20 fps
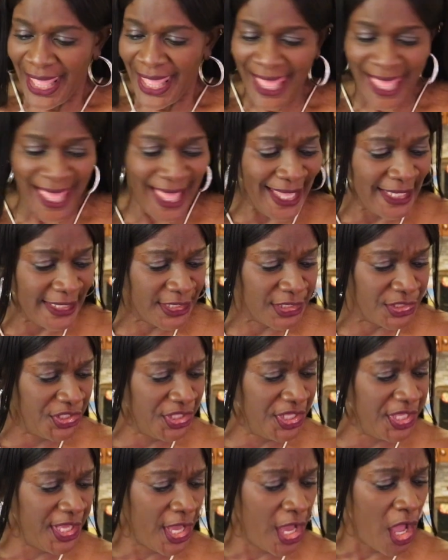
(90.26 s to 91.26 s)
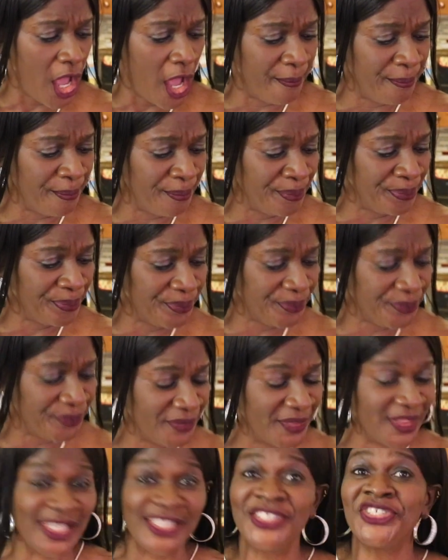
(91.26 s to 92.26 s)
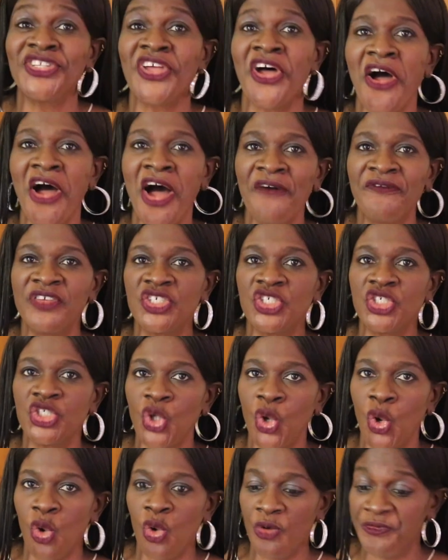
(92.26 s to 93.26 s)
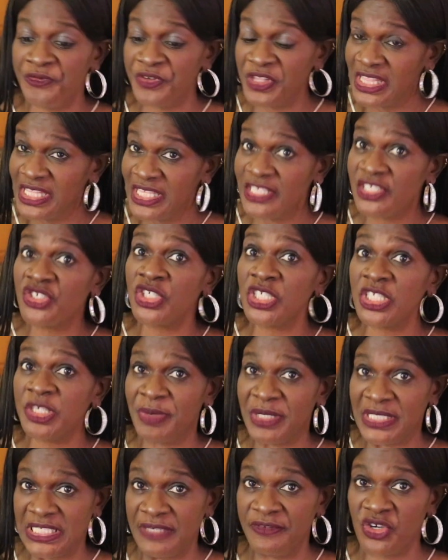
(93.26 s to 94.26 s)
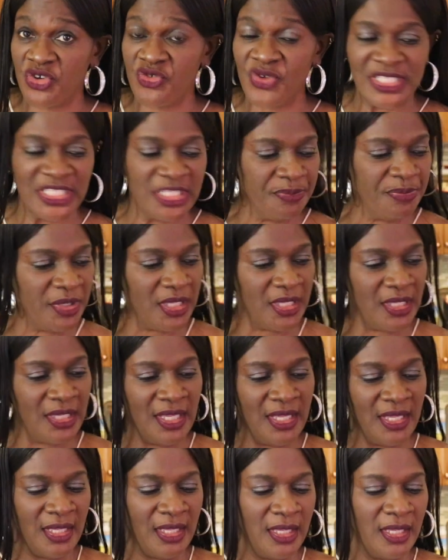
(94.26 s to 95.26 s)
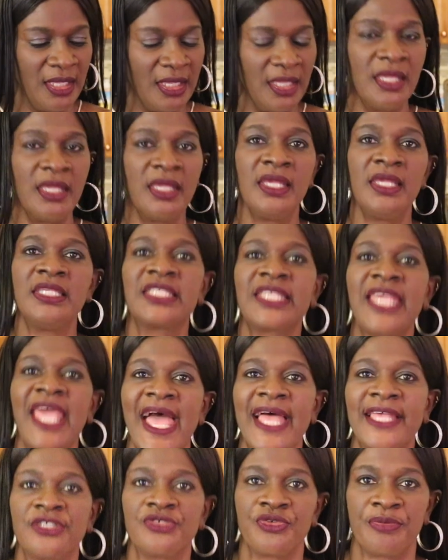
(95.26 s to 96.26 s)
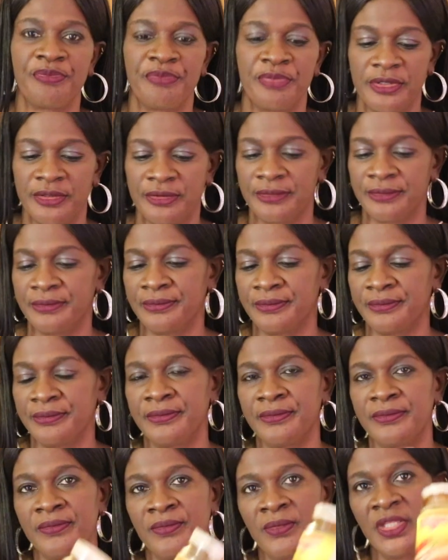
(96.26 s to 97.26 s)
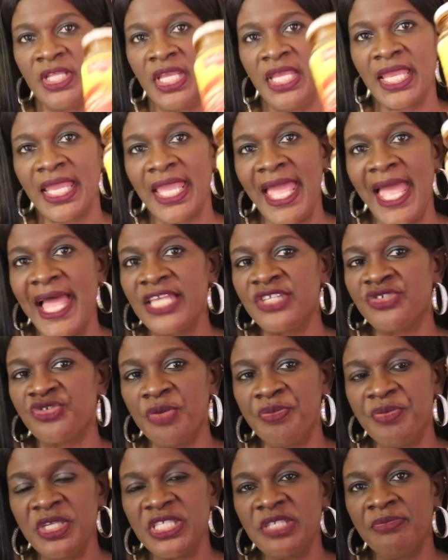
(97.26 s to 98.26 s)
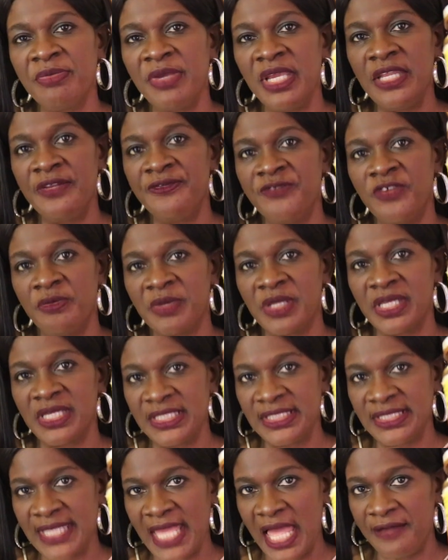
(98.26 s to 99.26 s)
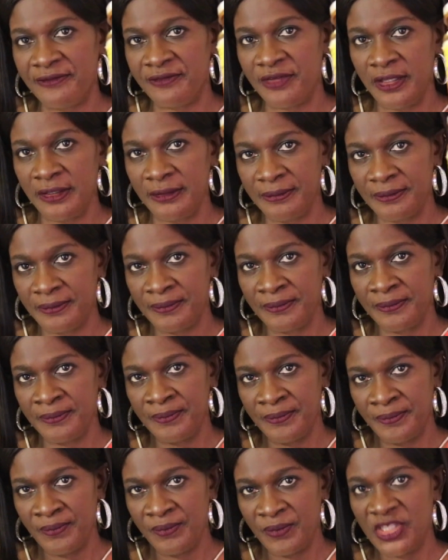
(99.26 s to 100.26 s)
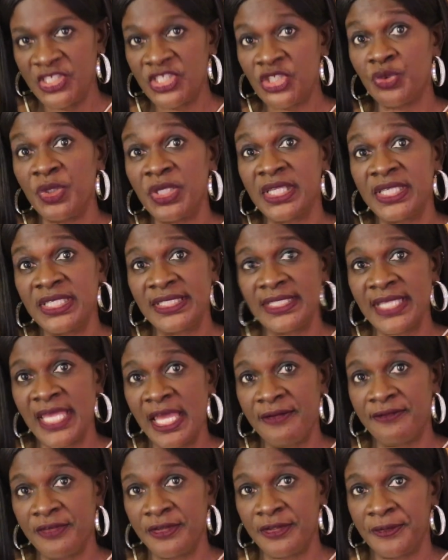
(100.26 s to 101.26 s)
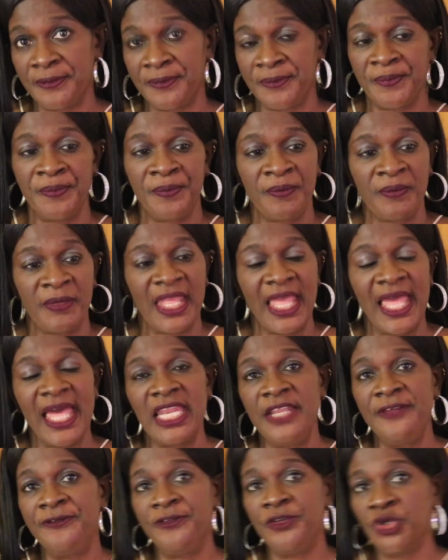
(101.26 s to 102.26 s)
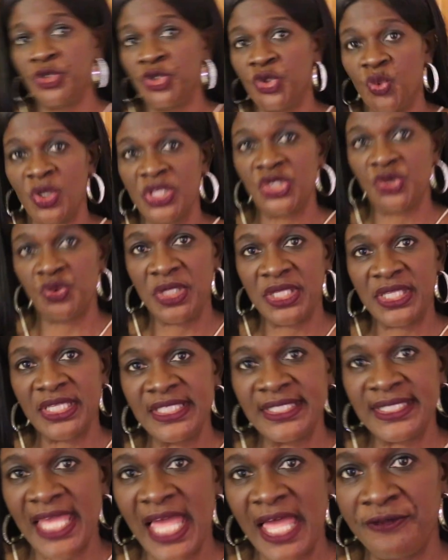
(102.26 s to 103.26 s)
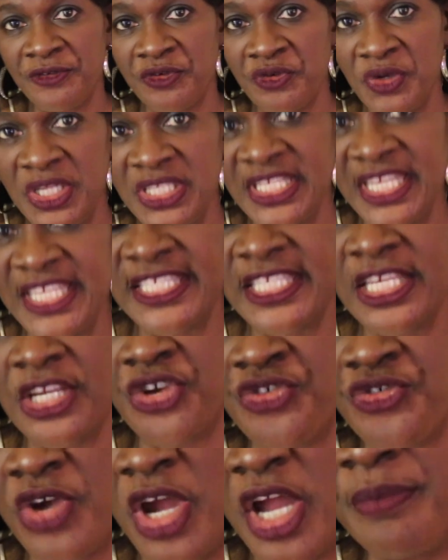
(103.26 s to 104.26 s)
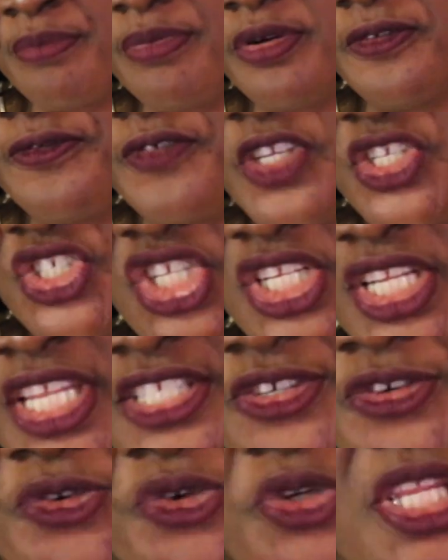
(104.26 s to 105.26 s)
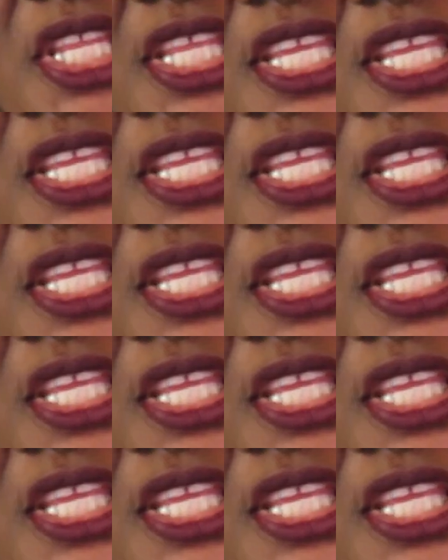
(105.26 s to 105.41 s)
And the star of the show for this specific recipe is casrip. Casrip is made from cassava, sweet cassava. And if you don't know what sweet cassava is, it's a ground provision that's grown in the